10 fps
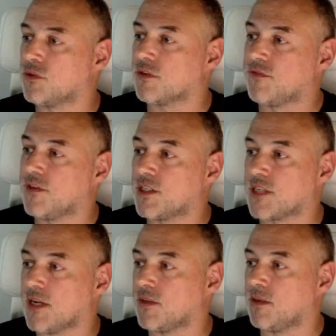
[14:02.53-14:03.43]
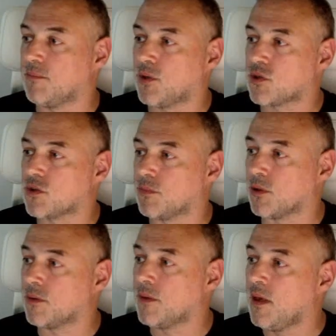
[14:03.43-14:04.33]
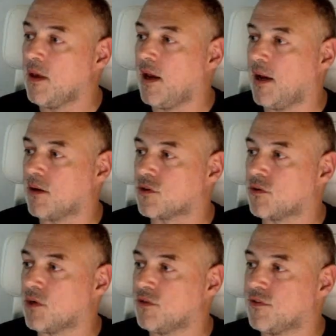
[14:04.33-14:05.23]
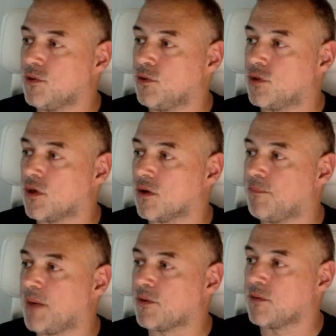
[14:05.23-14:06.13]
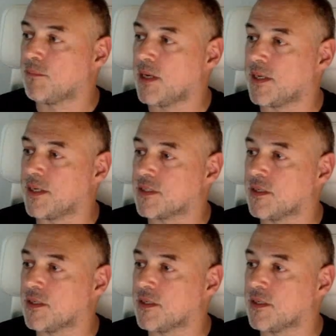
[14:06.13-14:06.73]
figures out the impossible, how to grow food on a barren planet.